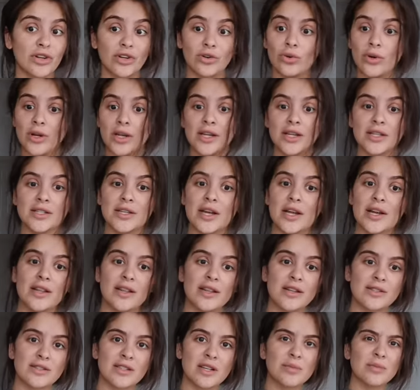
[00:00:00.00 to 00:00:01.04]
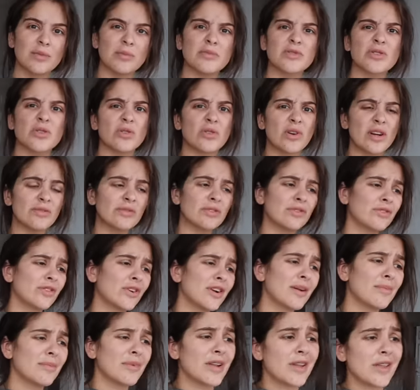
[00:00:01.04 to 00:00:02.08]
real quick and tidy things up, I'm so grateful for
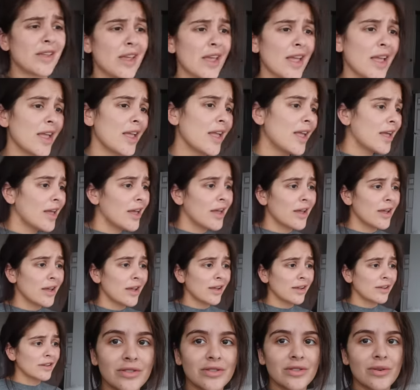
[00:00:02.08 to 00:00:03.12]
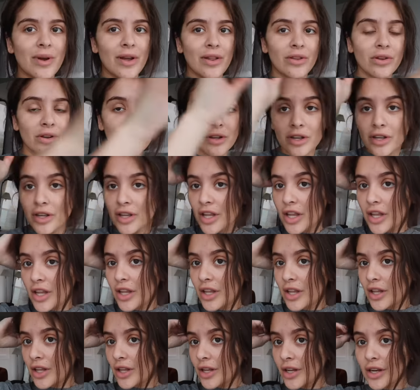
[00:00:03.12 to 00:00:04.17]
it. I'm like, yeah. Also, I look
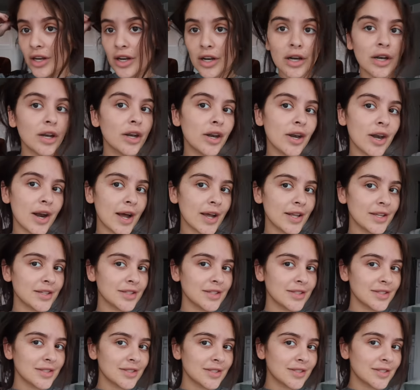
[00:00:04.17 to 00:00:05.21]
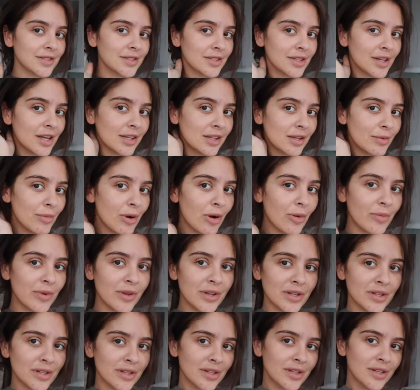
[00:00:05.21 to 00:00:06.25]
nuts at the
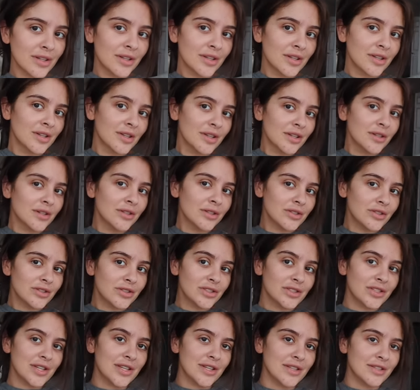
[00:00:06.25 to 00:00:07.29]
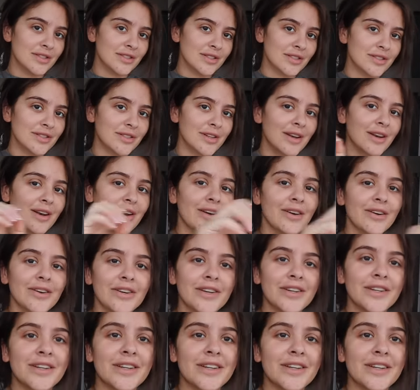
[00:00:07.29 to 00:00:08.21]
moment. Jesus Lord.